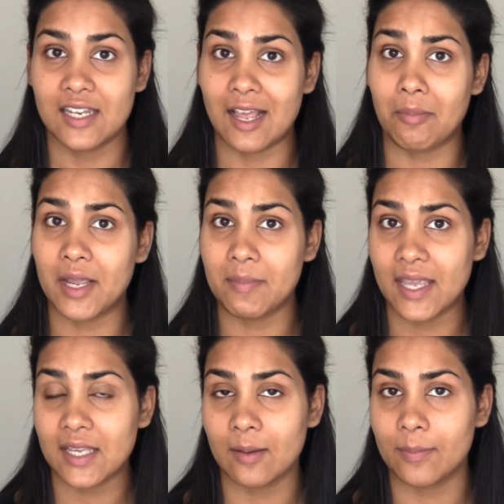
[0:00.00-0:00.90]
Now my
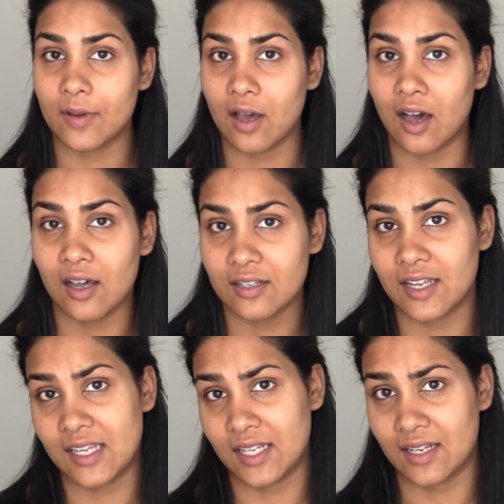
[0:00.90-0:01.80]
makeup on
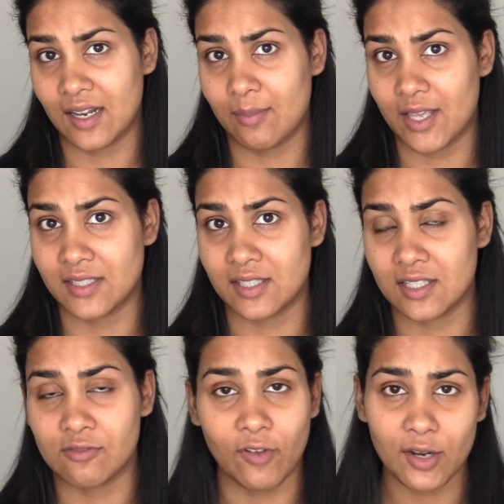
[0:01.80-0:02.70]
a day-to-day basis
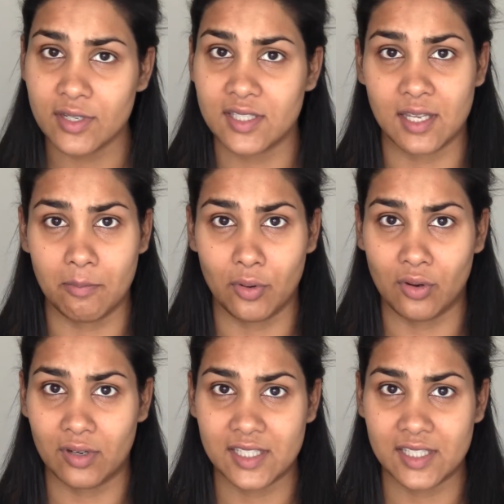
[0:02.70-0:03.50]
is very simple.